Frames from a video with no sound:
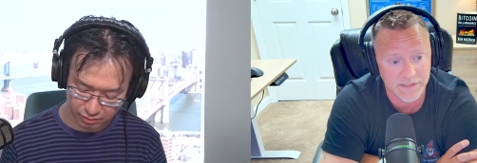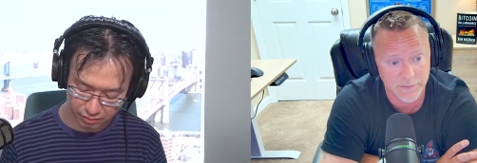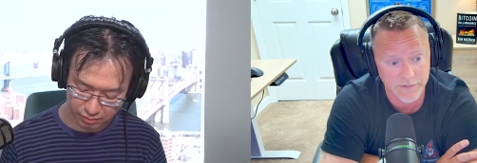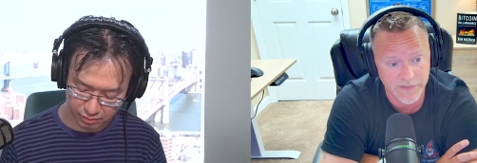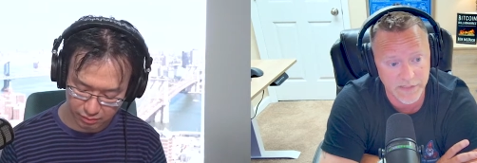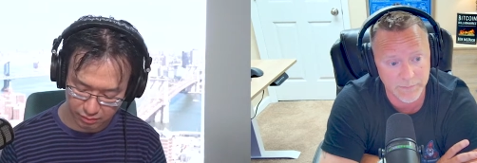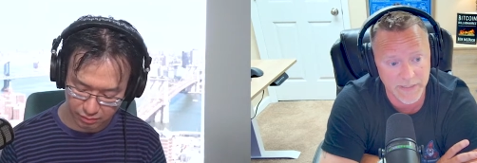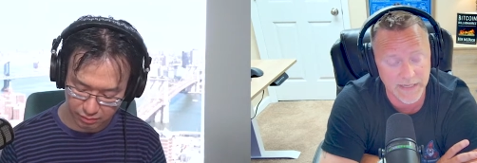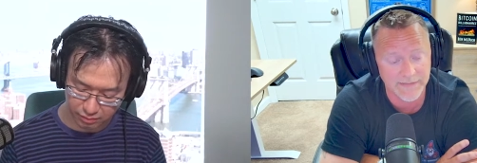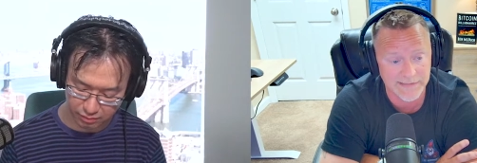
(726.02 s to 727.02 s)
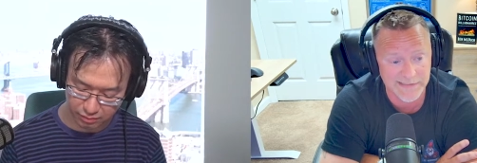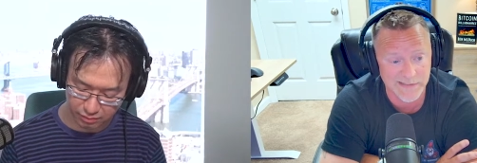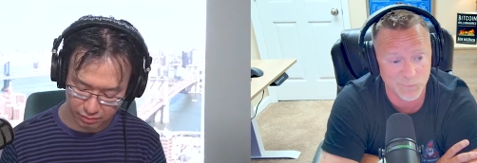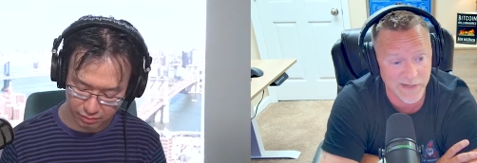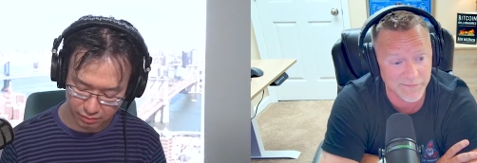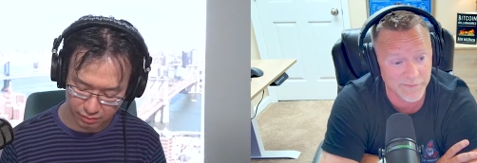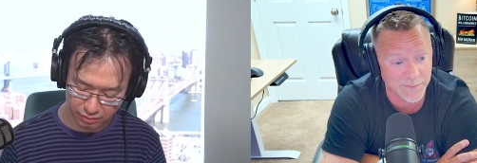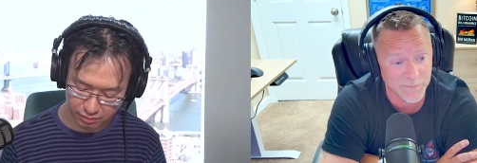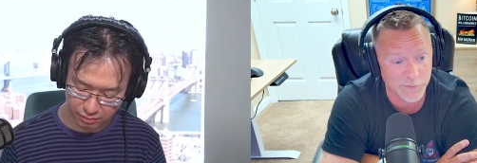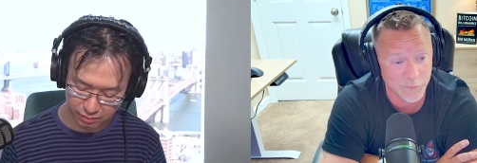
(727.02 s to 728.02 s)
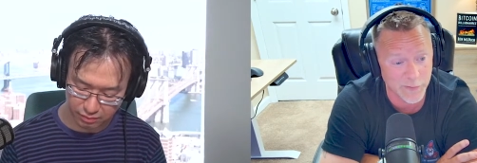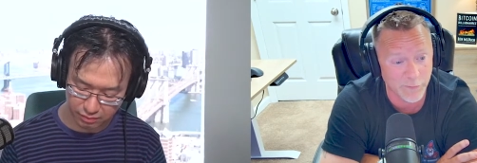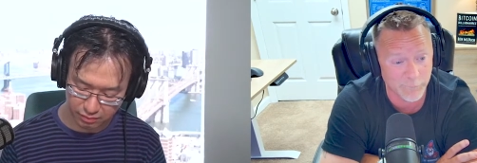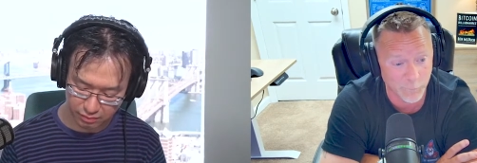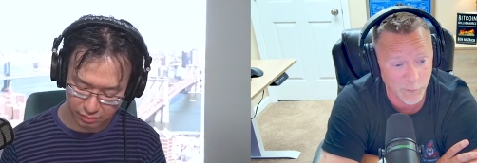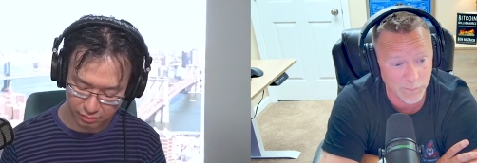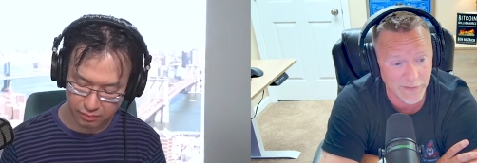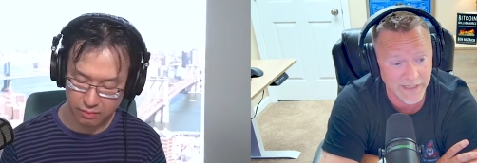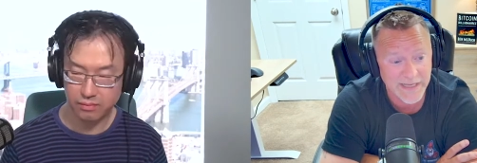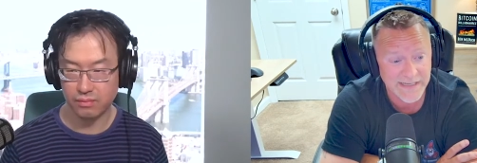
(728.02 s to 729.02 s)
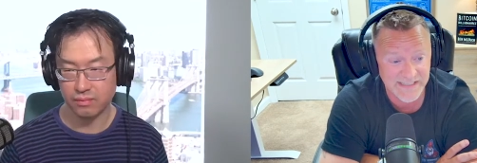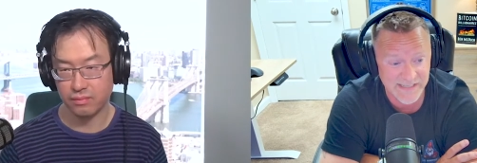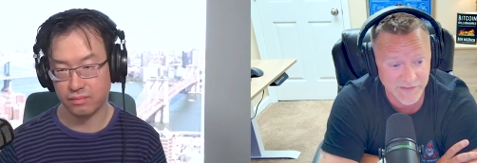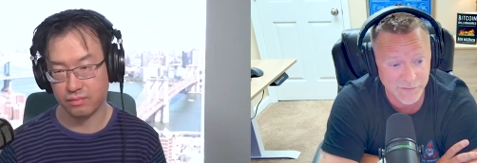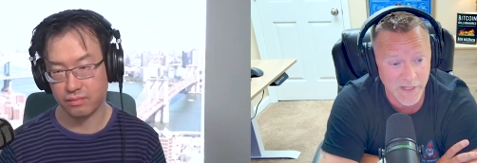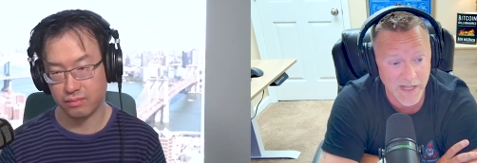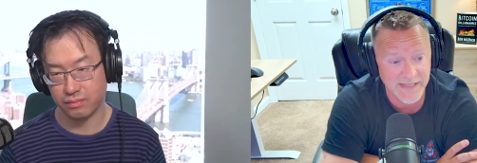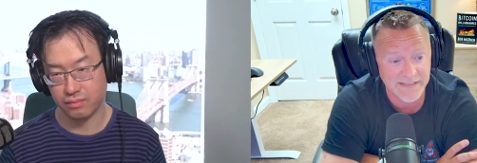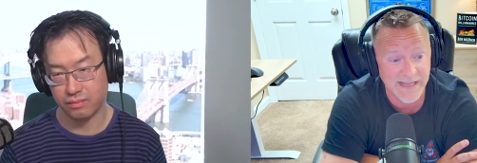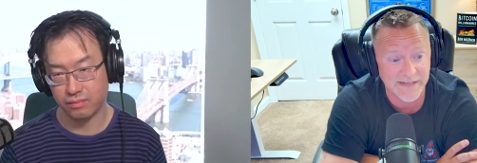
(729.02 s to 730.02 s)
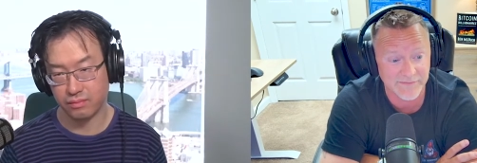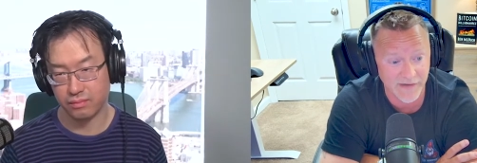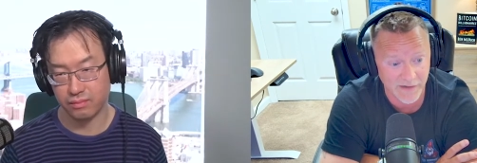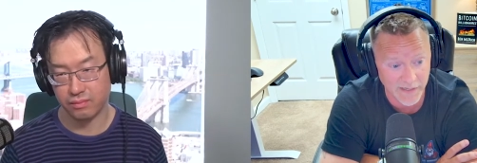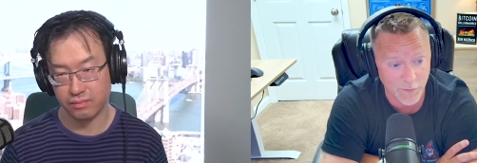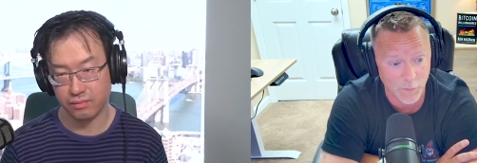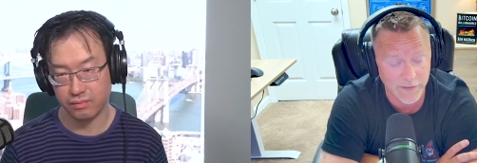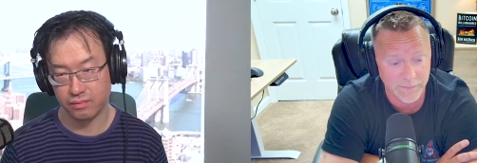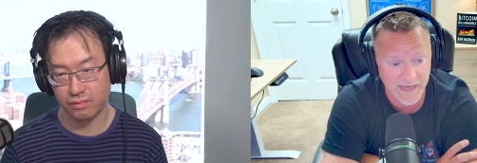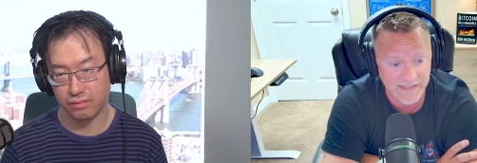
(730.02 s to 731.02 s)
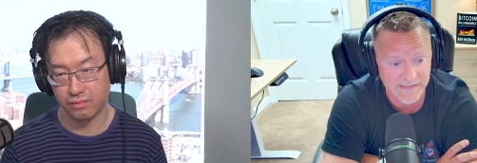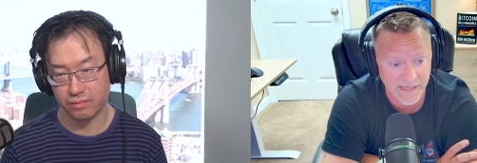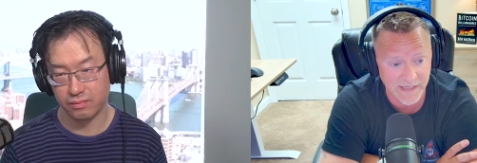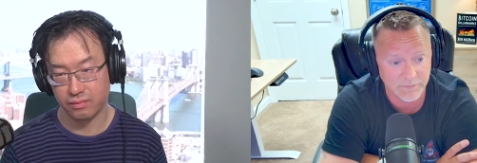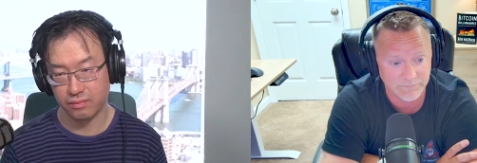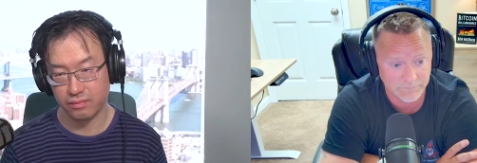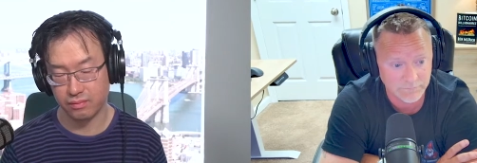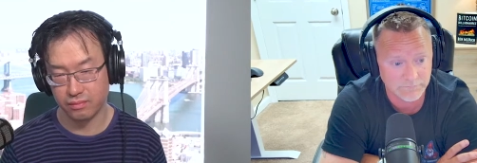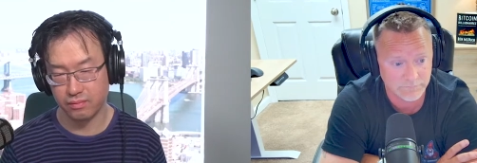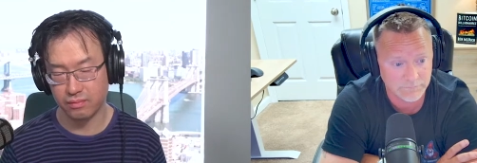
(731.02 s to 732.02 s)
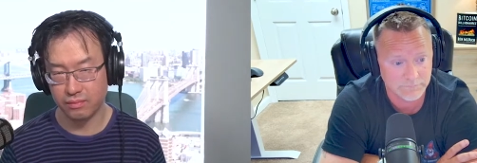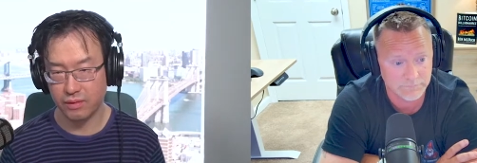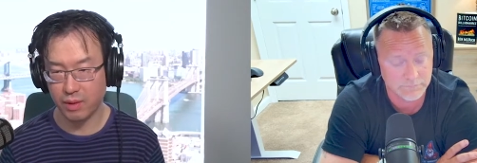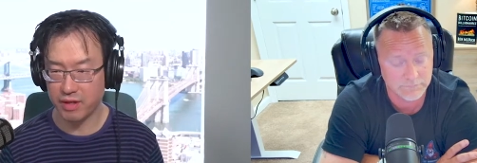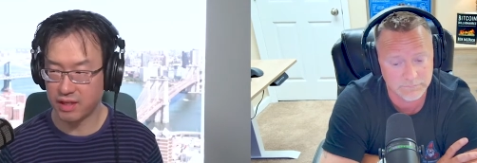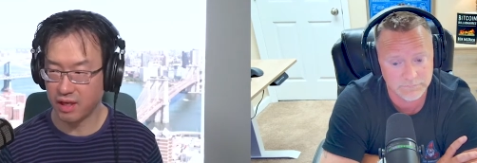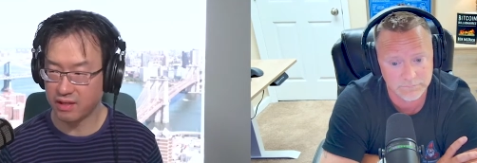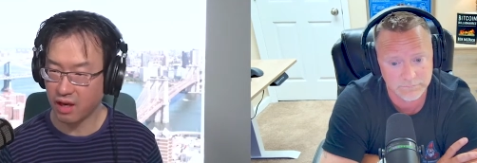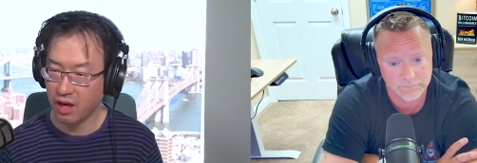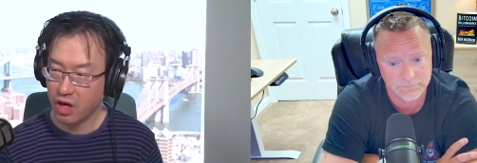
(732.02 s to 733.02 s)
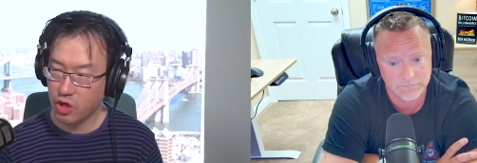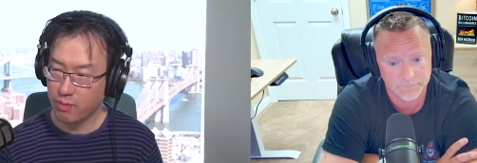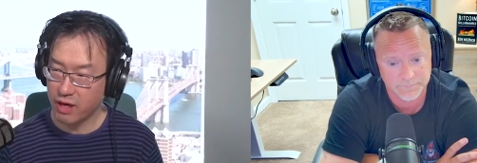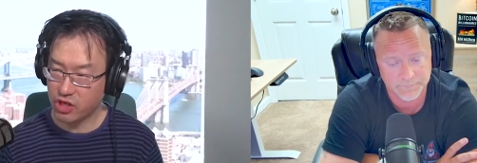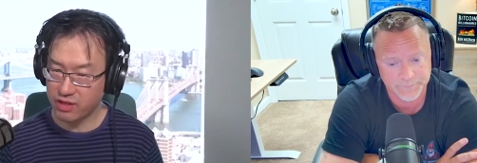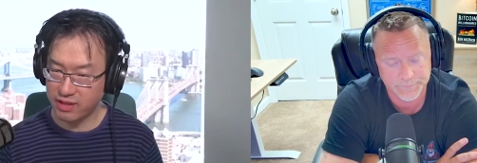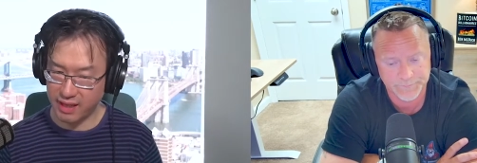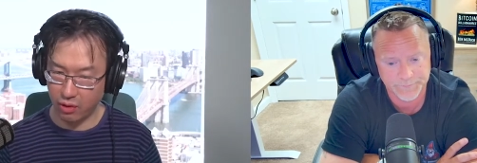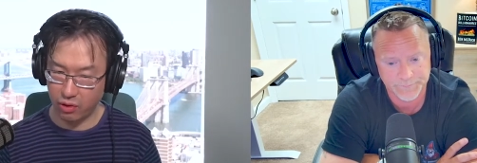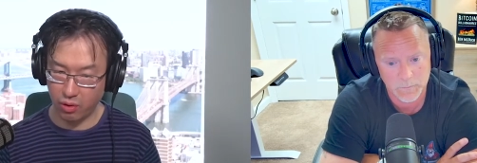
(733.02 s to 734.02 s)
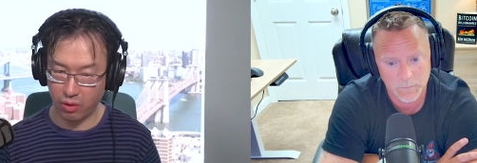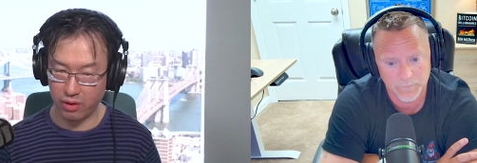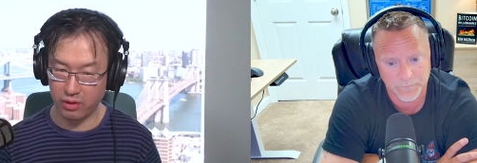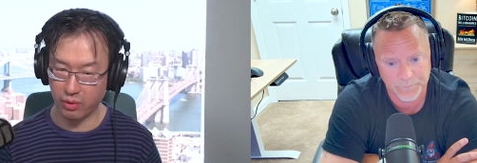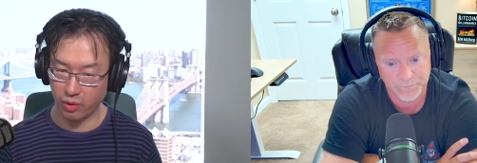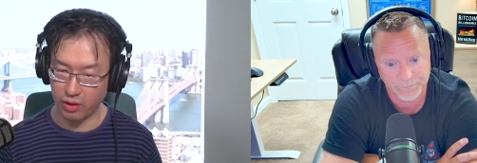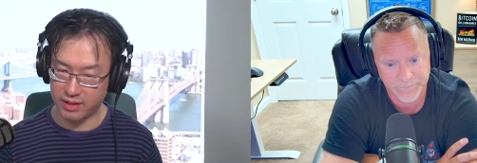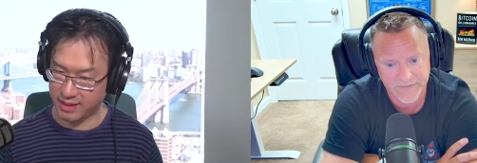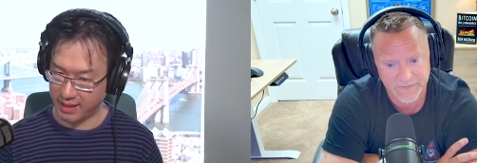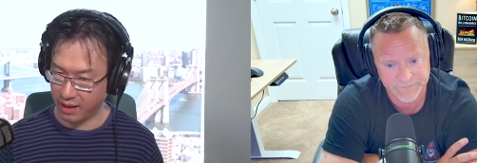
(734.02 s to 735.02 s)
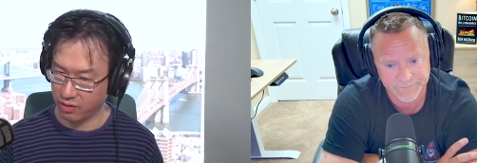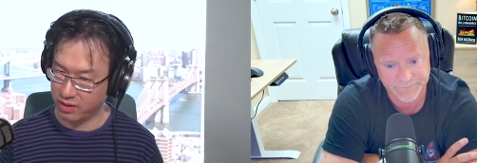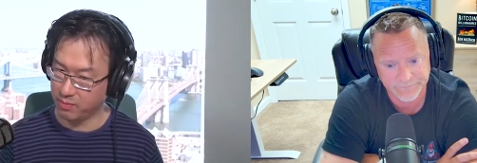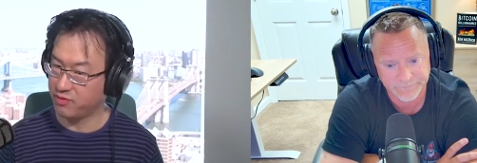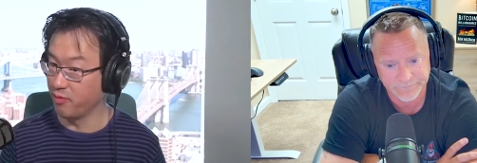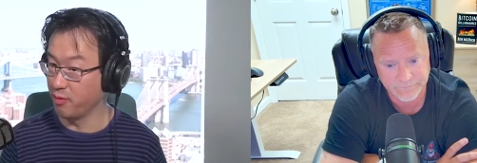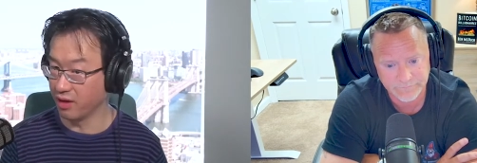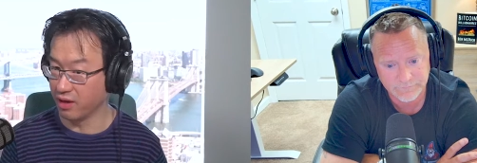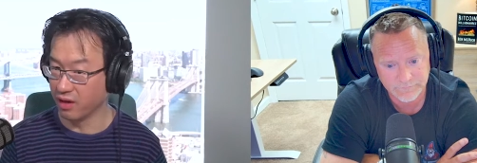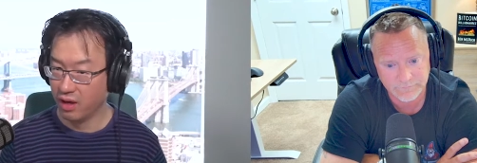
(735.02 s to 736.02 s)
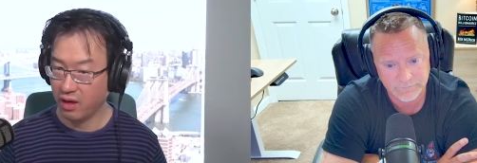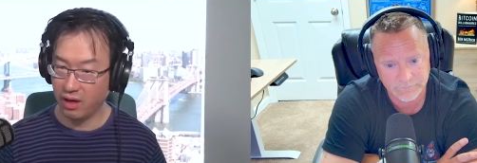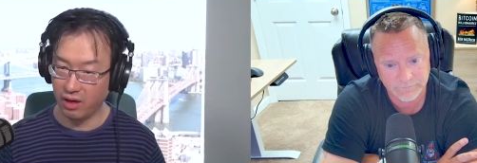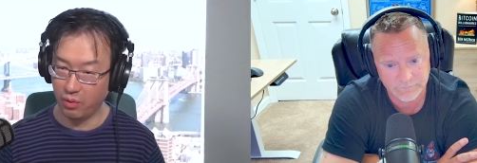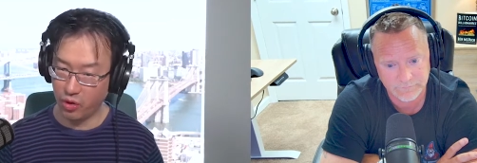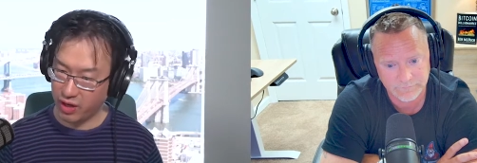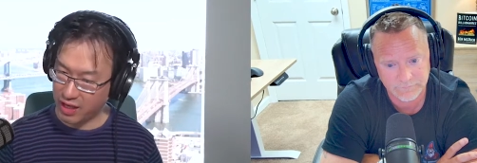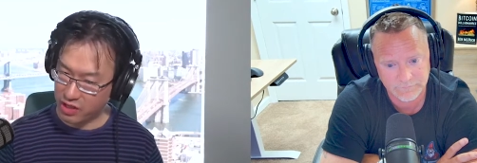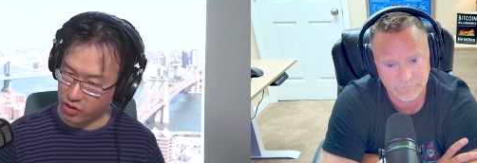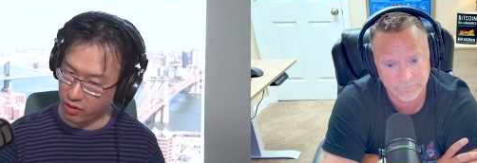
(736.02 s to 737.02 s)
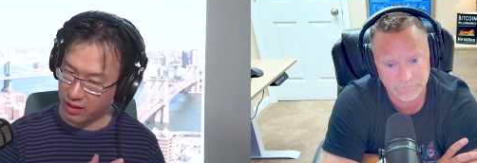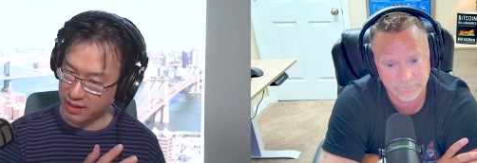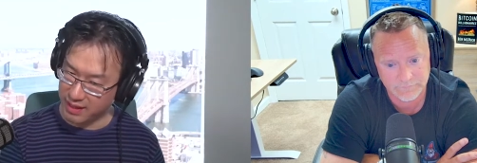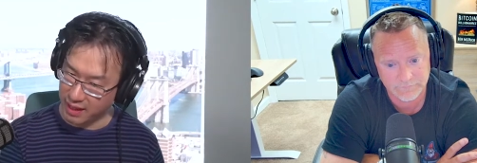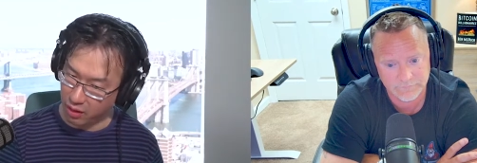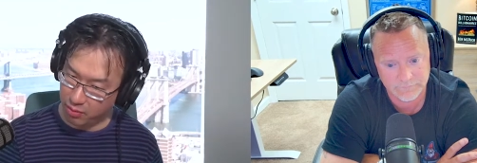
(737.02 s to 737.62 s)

Speaker 1: you know developing. And this is a way for them to do it affordably, decentralized, and very on demand scale.
Speaker 2: Mm-hmm. That makes a lot of sense. You mentioned Zelcore and the word Zel seems familiar. Uh, were you guys known as the Zel